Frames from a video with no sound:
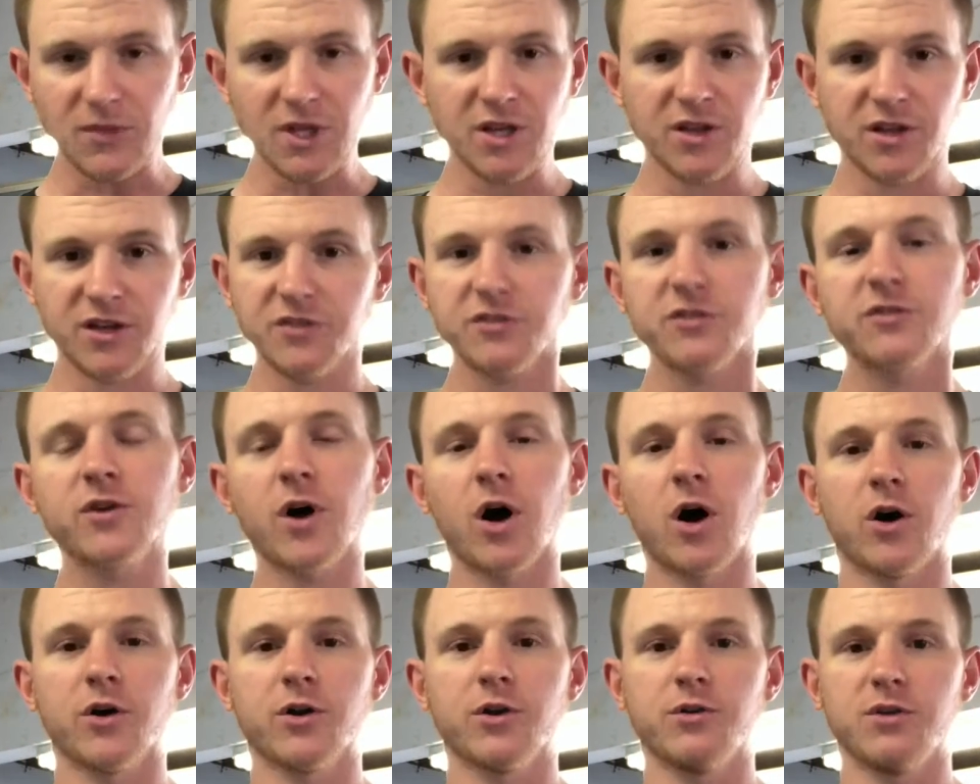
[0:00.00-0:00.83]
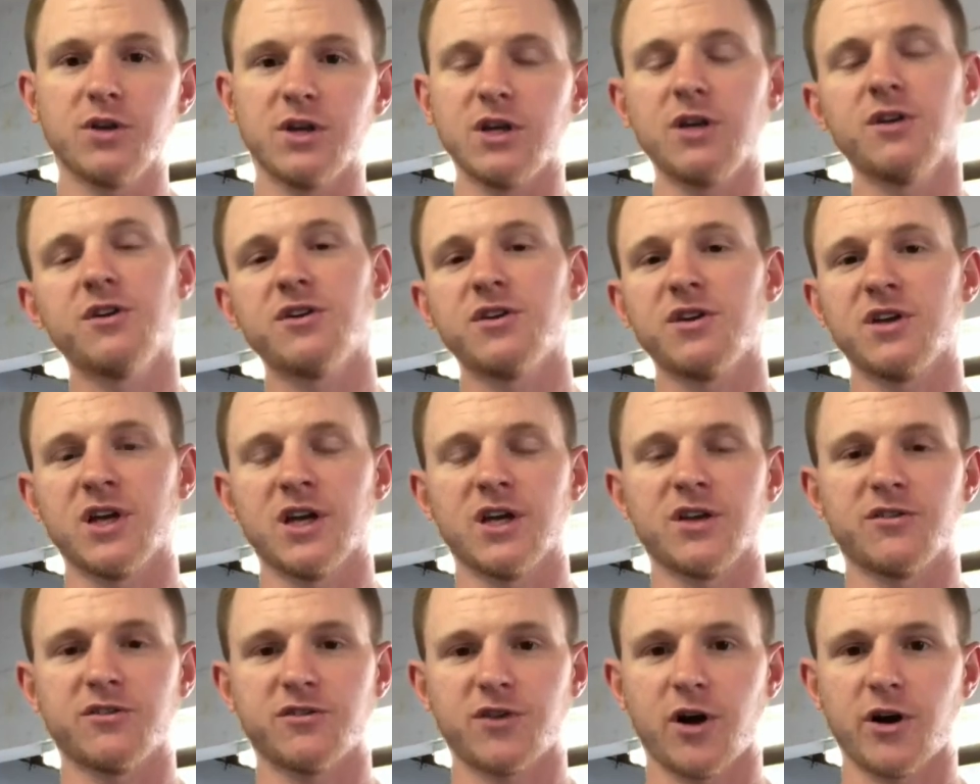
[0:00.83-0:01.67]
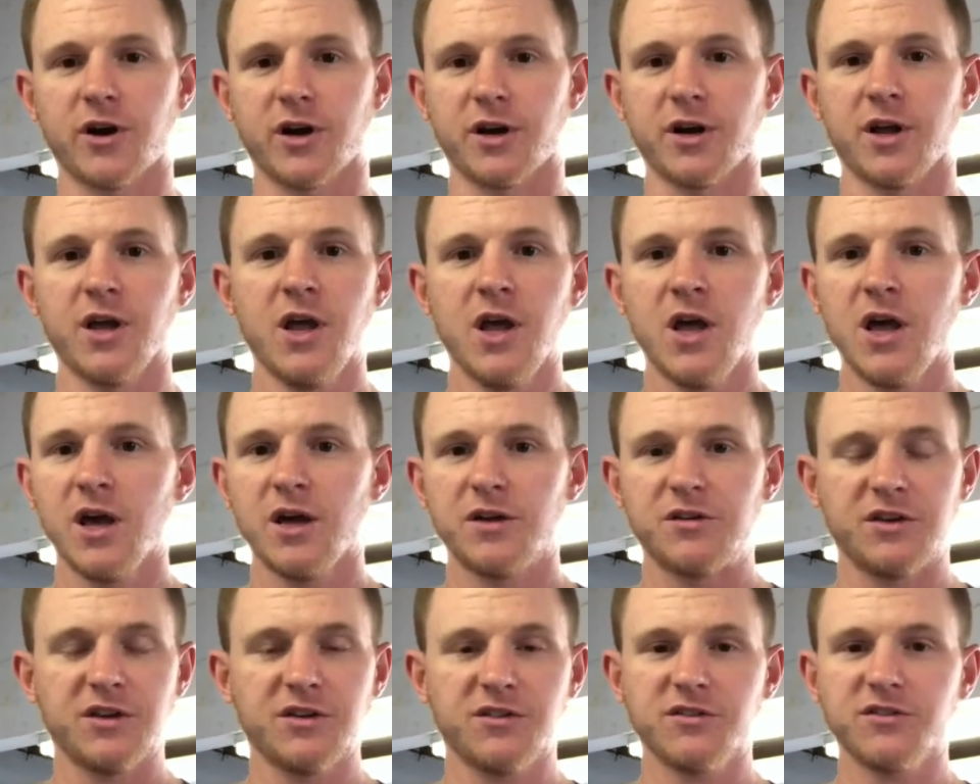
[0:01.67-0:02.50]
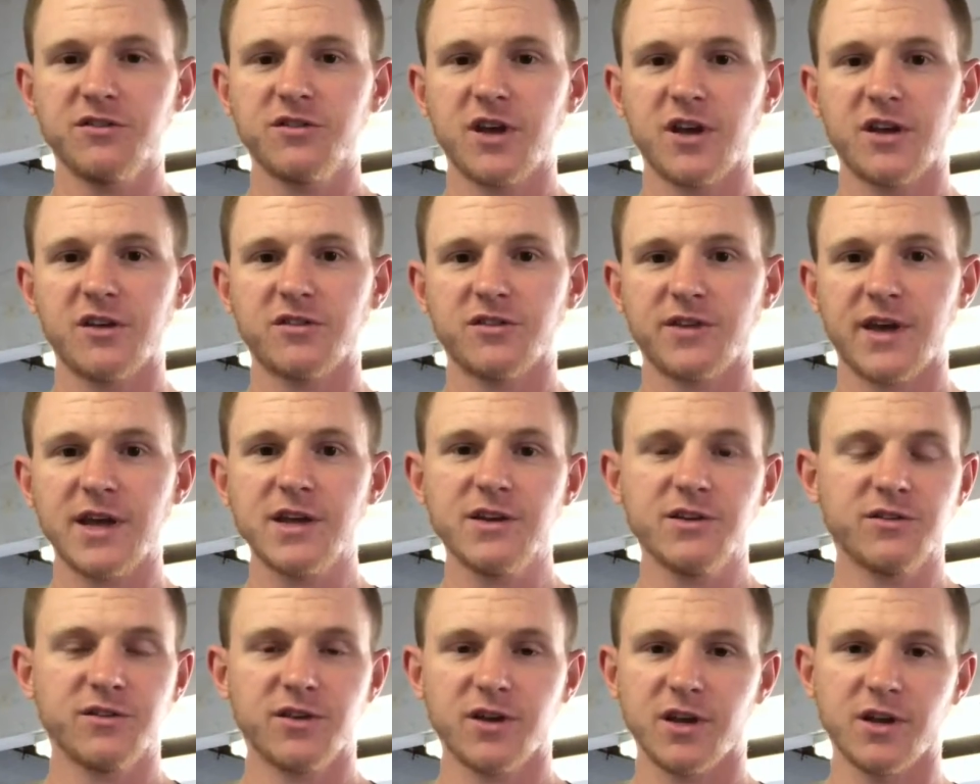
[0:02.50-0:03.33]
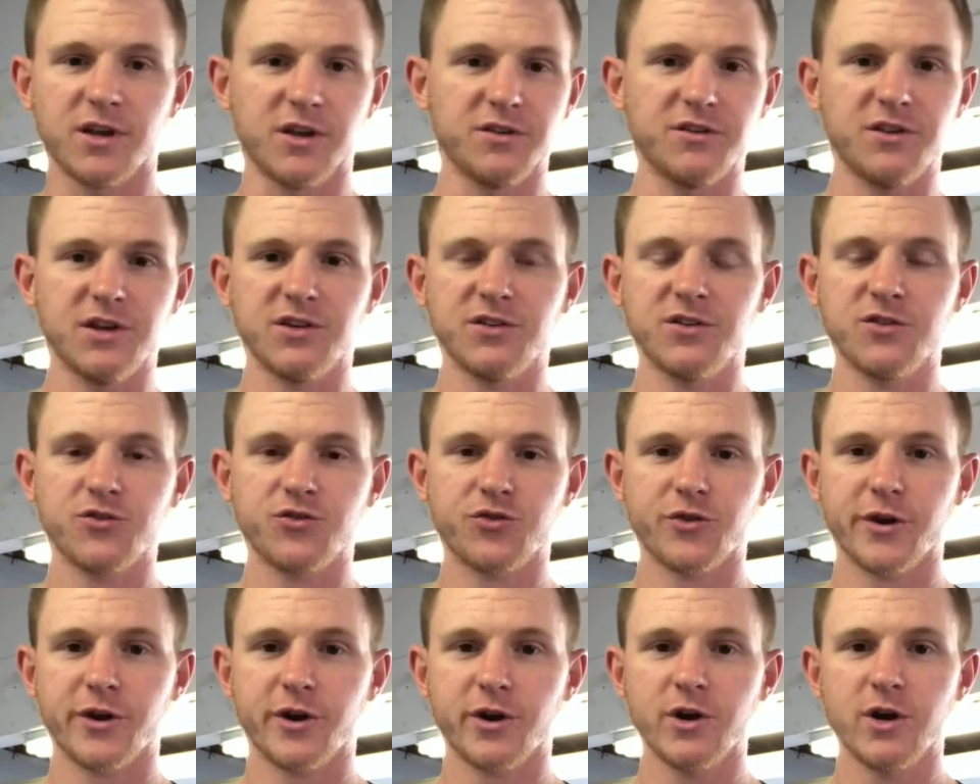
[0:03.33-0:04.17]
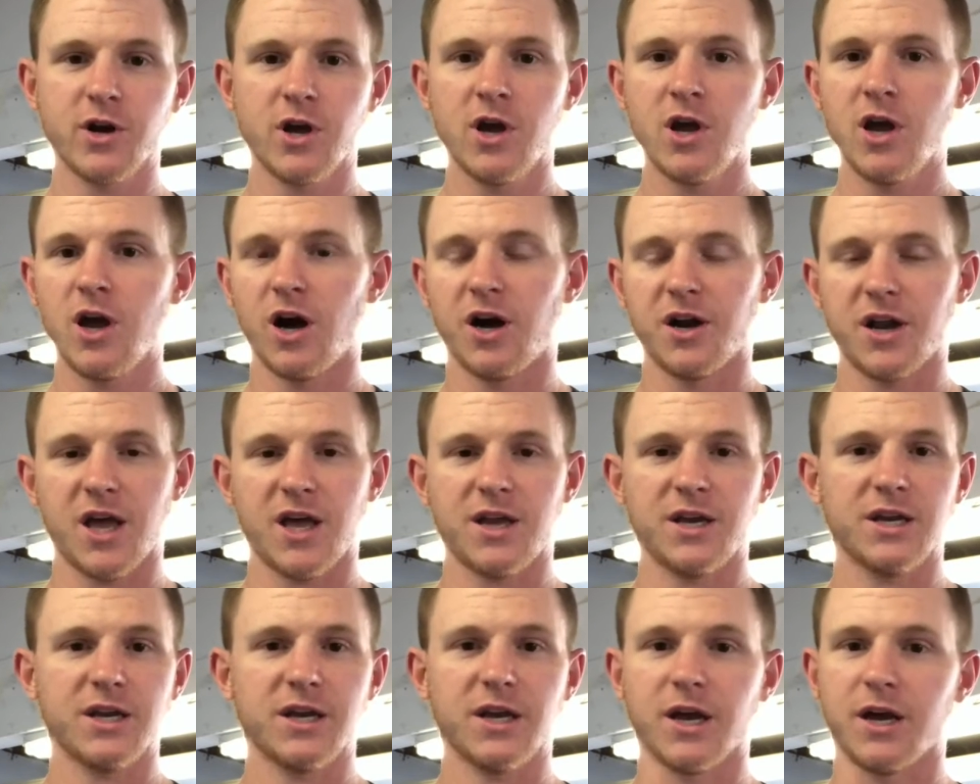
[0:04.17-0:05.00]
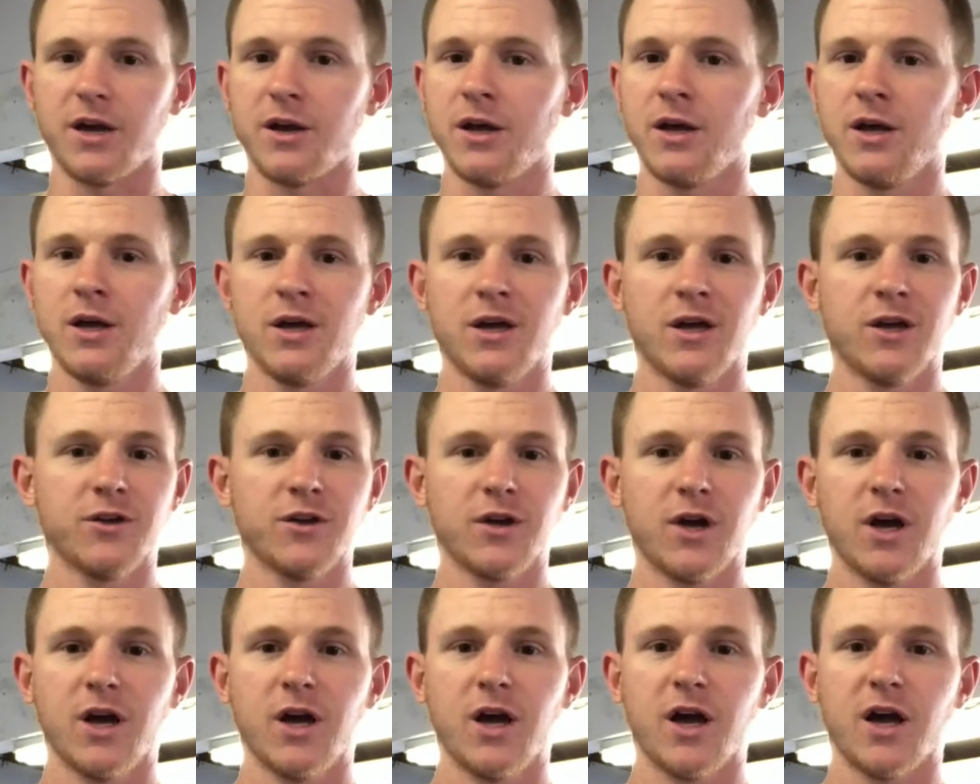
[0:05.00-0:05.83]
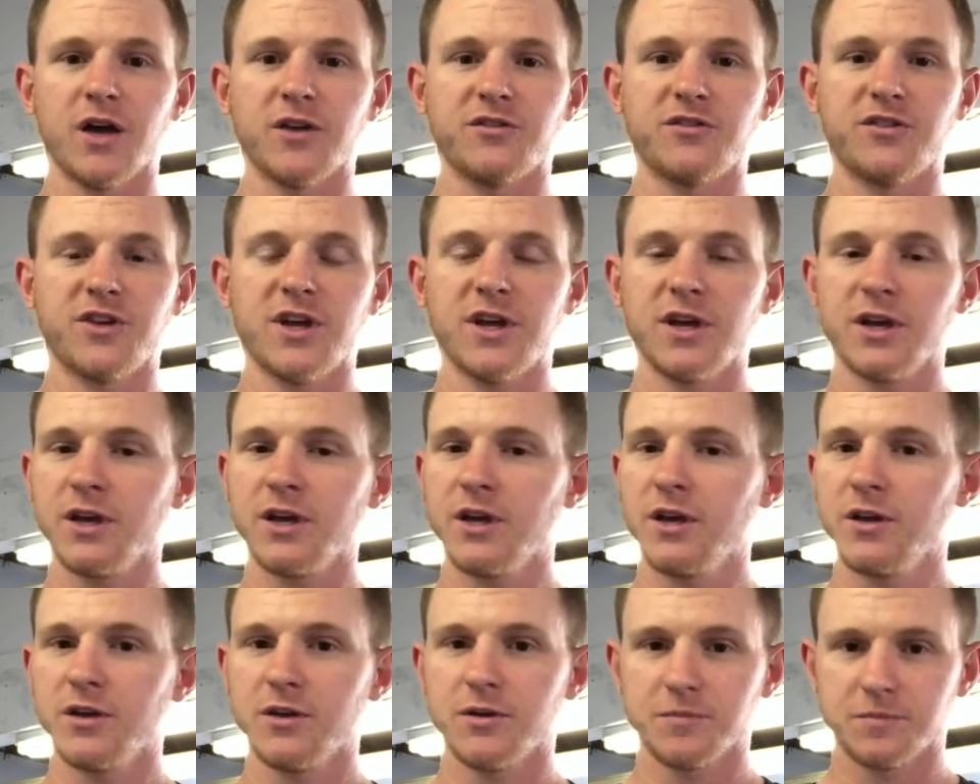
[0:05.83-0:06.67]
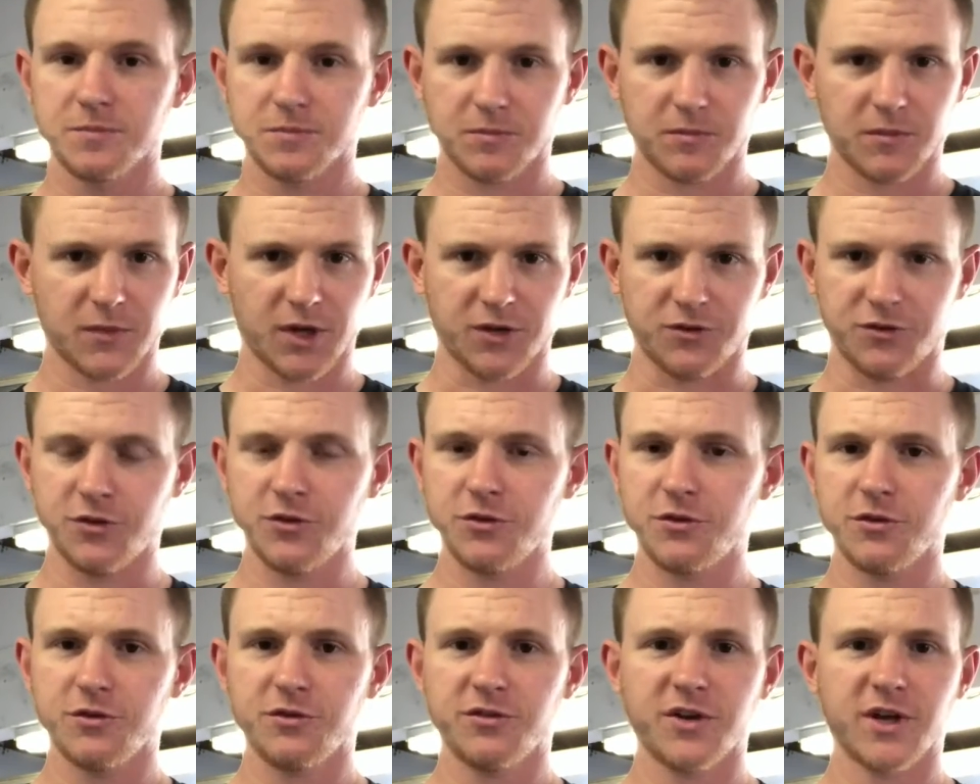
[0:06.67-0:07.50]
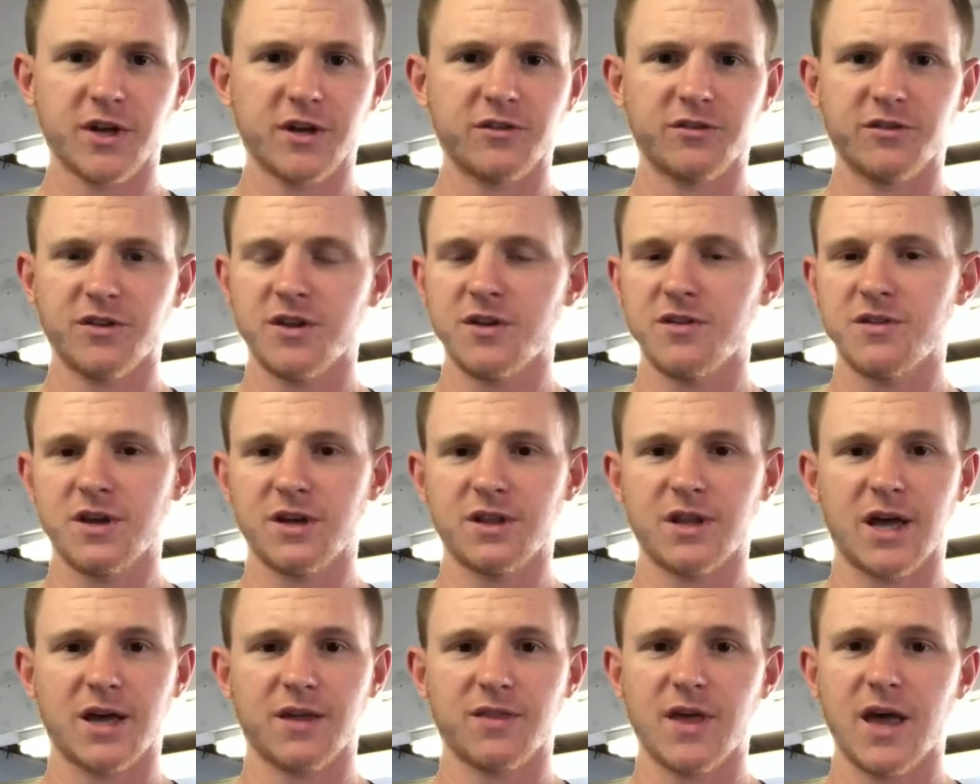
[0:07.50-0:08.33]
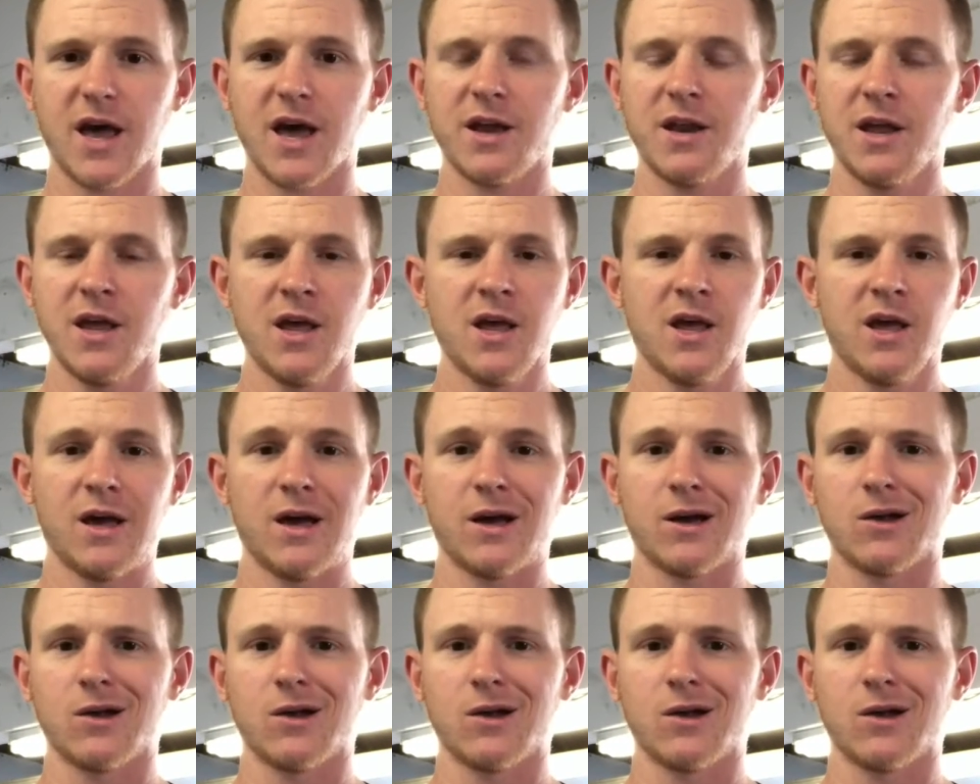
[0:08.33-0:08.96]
This is all you need to get started. Decent set of sights and a decent trigger on any gun. A SIG, a 226, anything like that. A